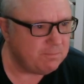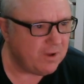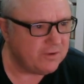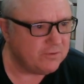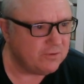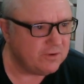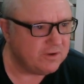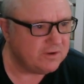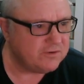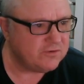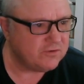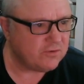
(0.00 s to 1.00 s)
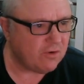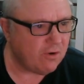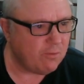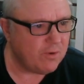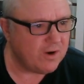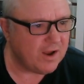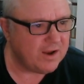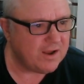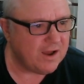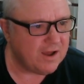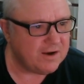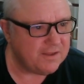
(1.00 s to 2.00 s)
bundle is just all one
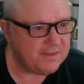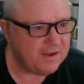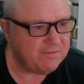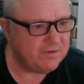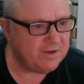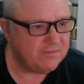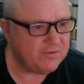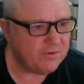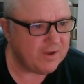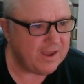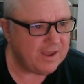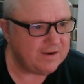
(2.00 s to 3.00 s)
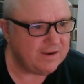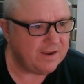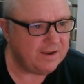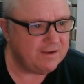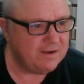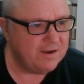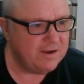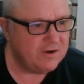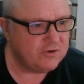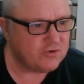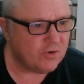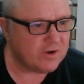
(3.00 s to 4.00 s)
icon, and they even give you a handy
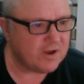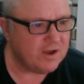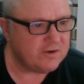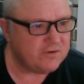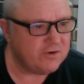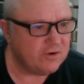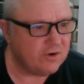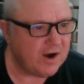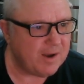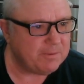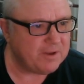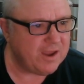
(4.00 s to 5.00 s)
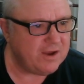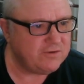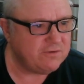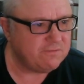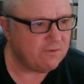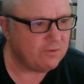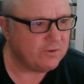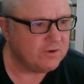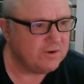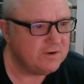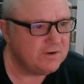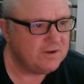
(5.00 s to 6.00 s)
shortcut to your application folder.